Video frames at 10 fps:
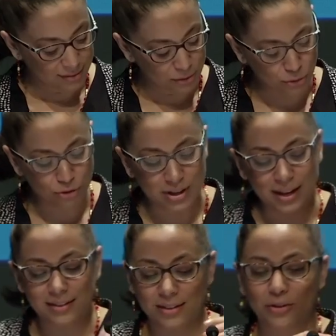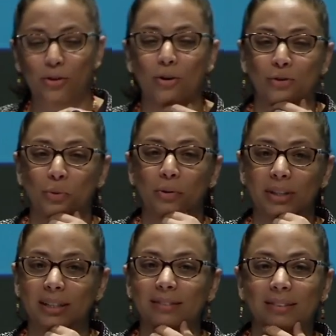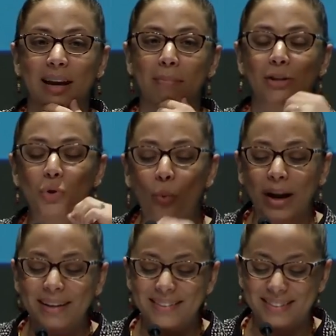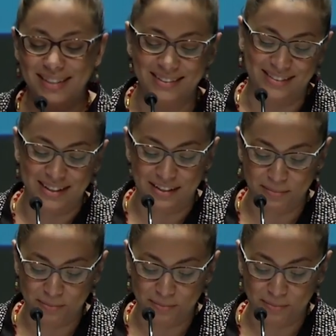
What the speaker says: Social sciences are also predicting that by 2060,